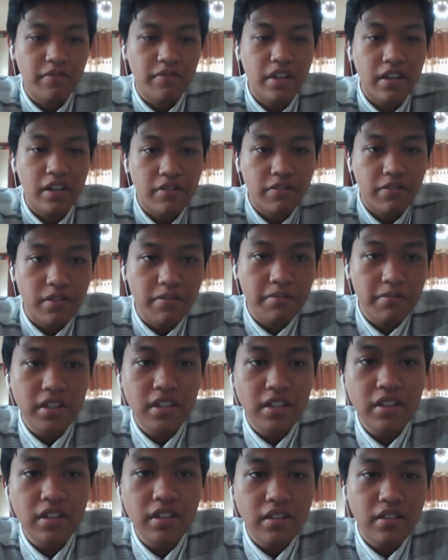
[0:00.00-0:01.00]
and for
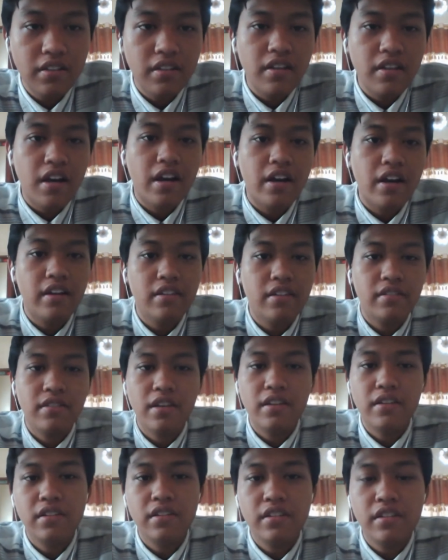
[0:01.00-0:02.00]
me, I had
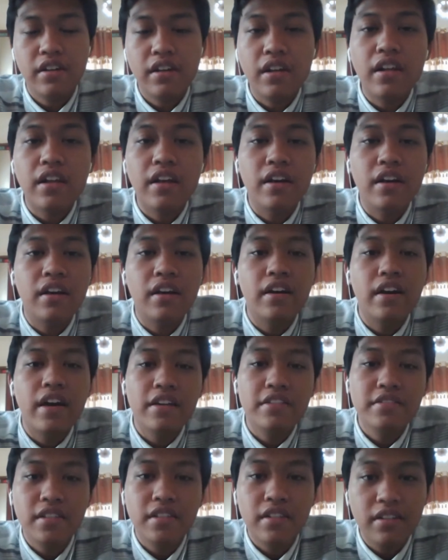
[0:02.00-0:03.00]
attended
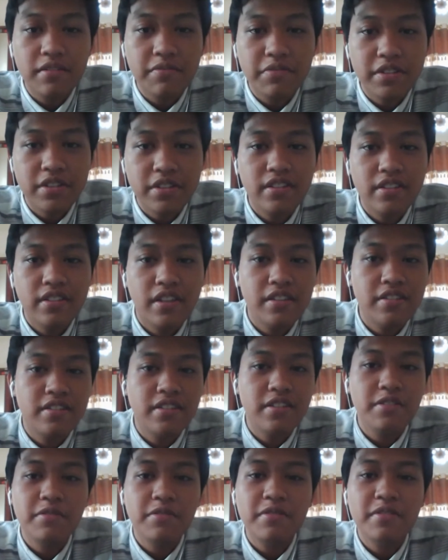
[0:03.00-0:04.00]
excellent
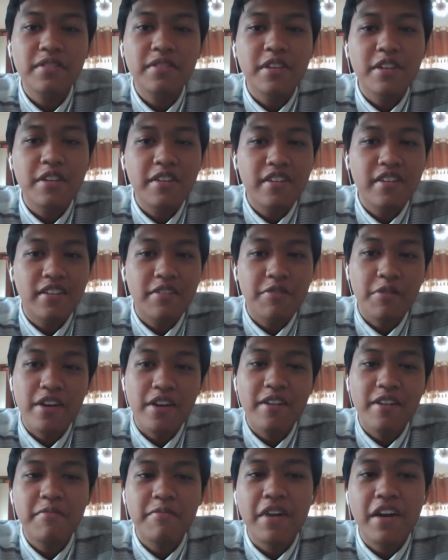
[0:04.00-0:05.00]
presentation
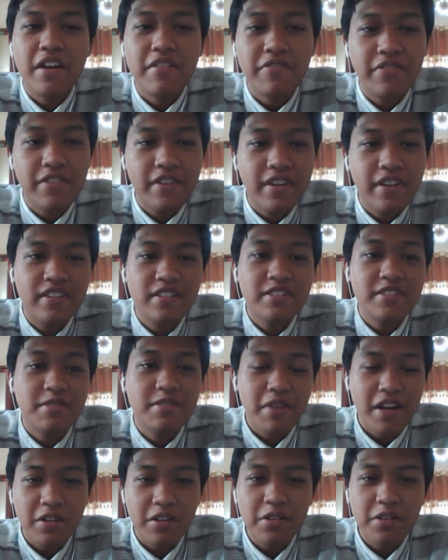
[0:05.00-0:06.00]
when my friends
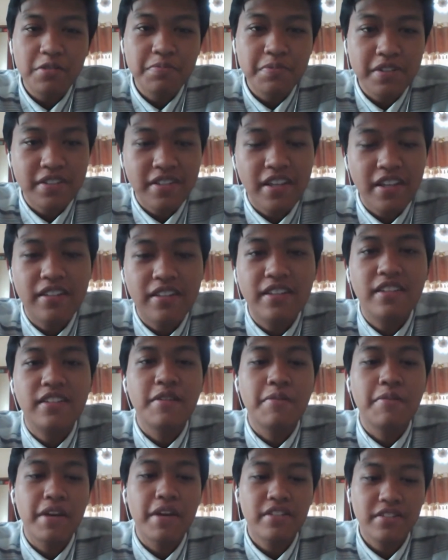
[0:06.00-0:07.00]
Bagus presented
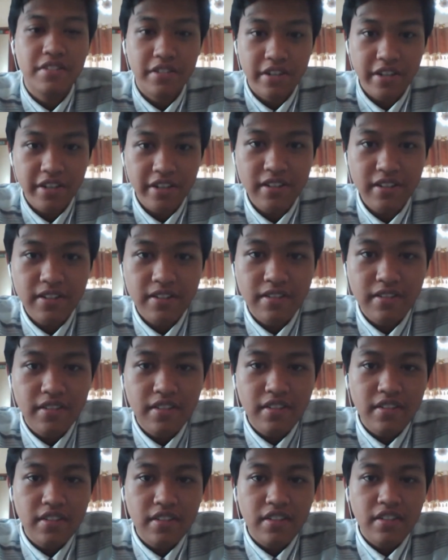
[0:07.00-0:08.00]
the material.
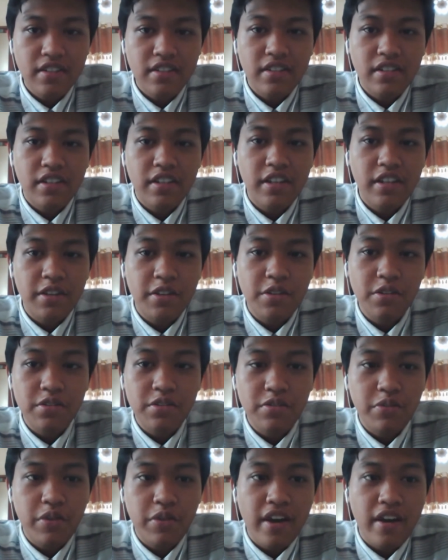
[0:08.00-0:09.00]
He good
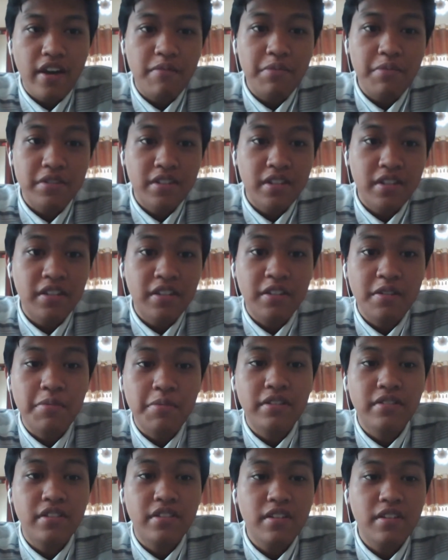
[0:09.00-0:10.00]
when presented the
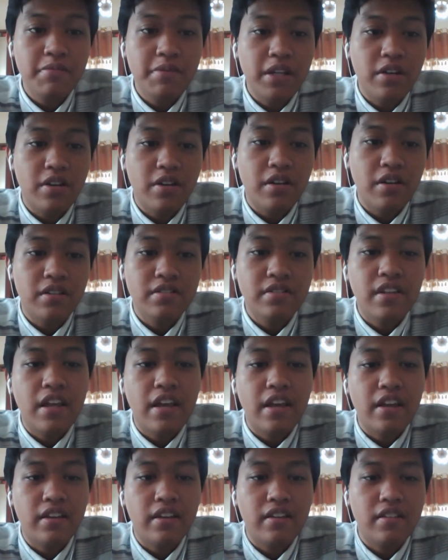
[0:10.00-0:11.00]
material because like